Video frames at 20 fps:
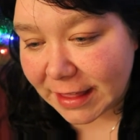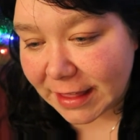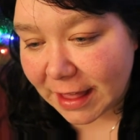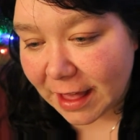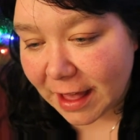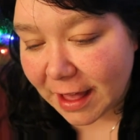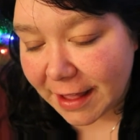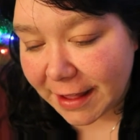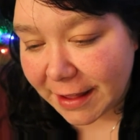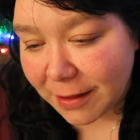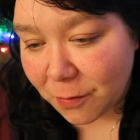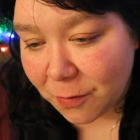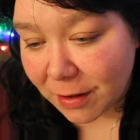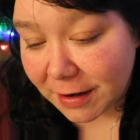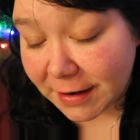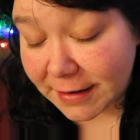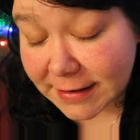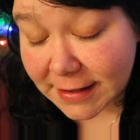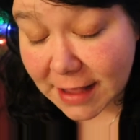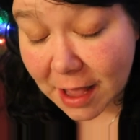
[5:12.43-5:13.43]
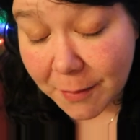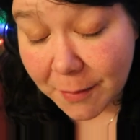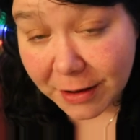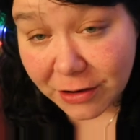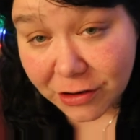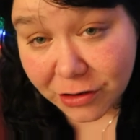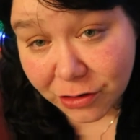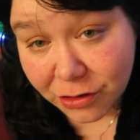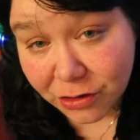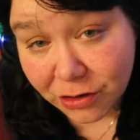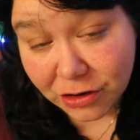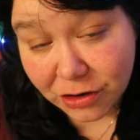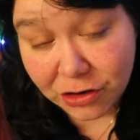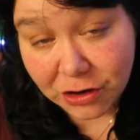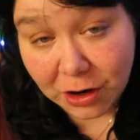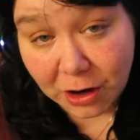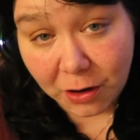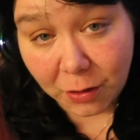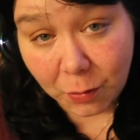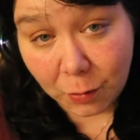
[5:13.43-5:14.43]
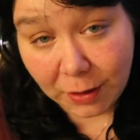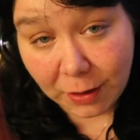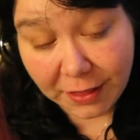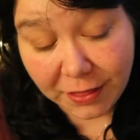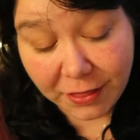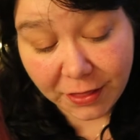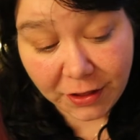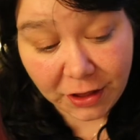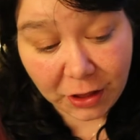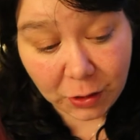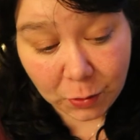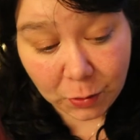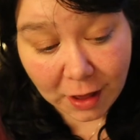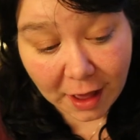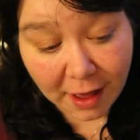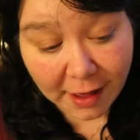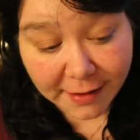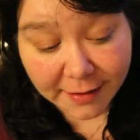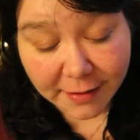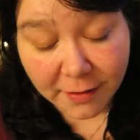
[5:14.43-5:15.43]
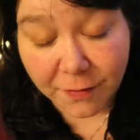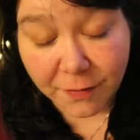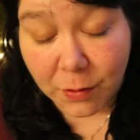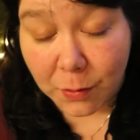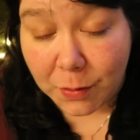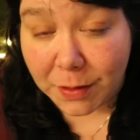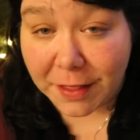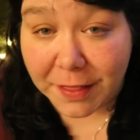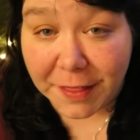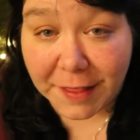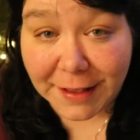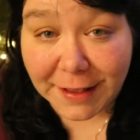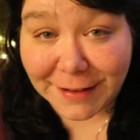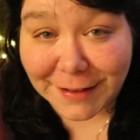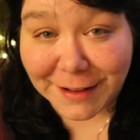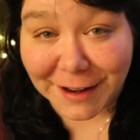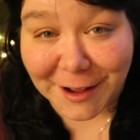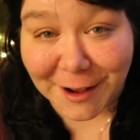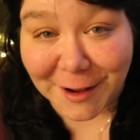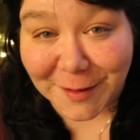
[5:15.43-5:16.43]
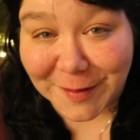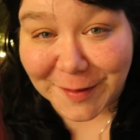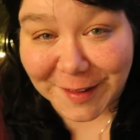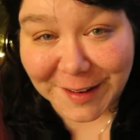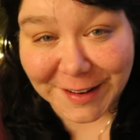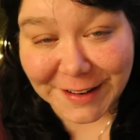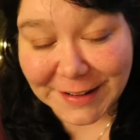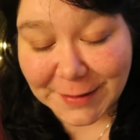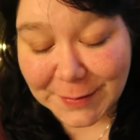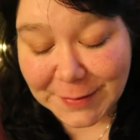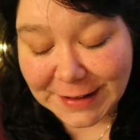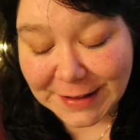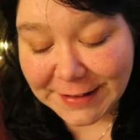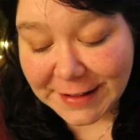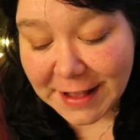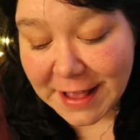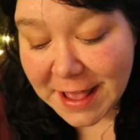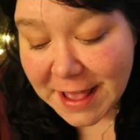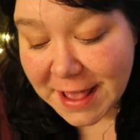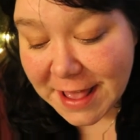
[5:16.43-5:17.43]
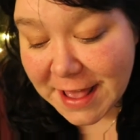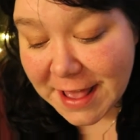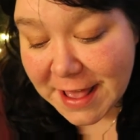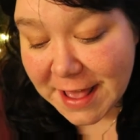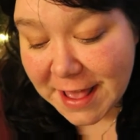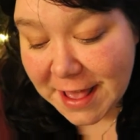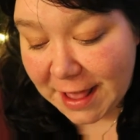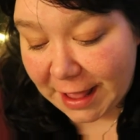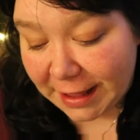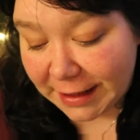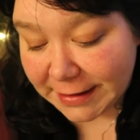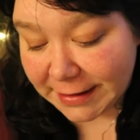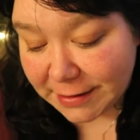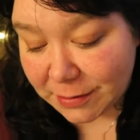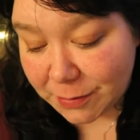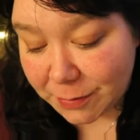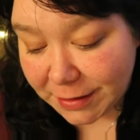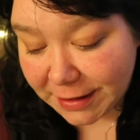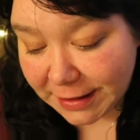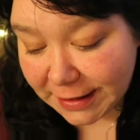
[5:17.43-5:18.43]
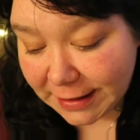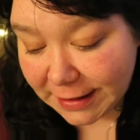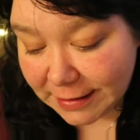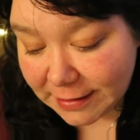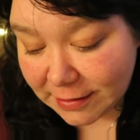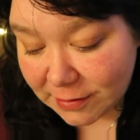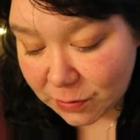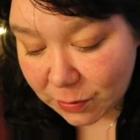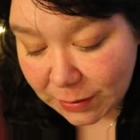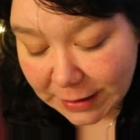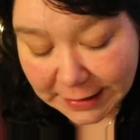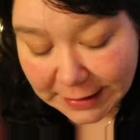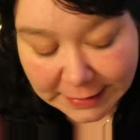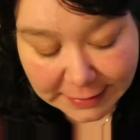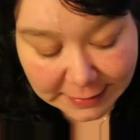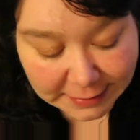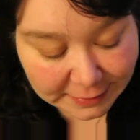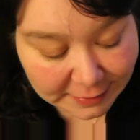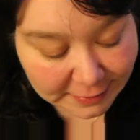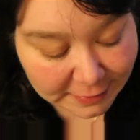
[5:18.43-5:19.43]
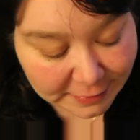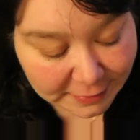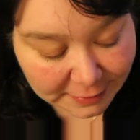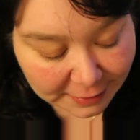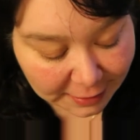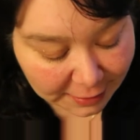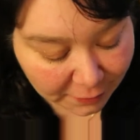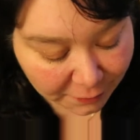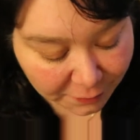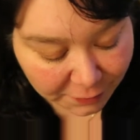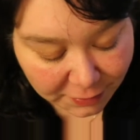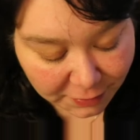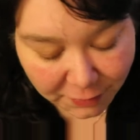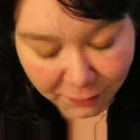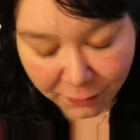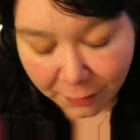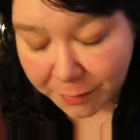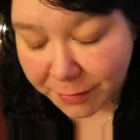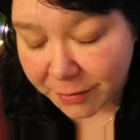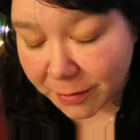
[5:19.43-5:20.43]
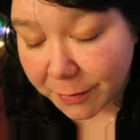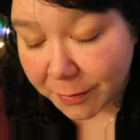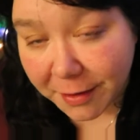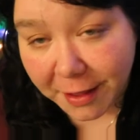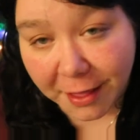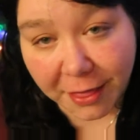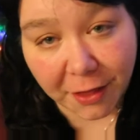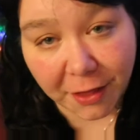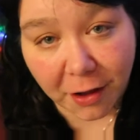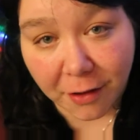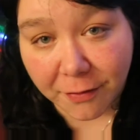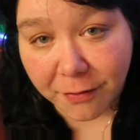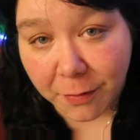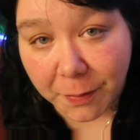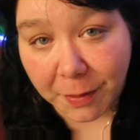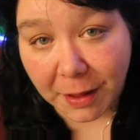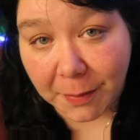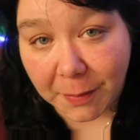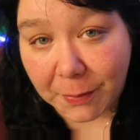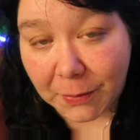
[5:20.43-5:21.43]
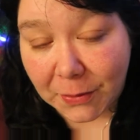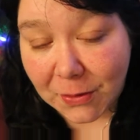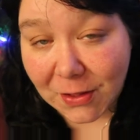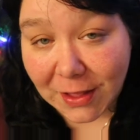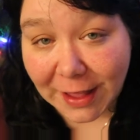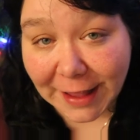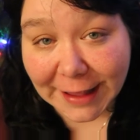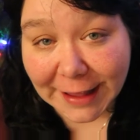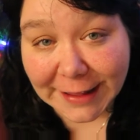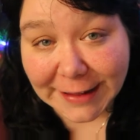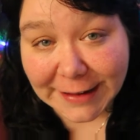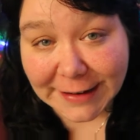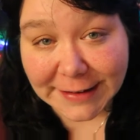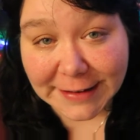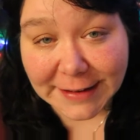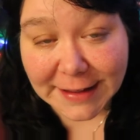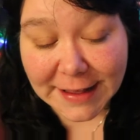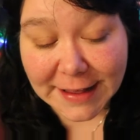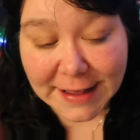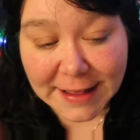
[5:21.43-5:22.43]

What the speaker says: I wanted to come and just share with you guys a few of the things that I got for Christmas. I got some really sweet gifts from some really thoughtful people, and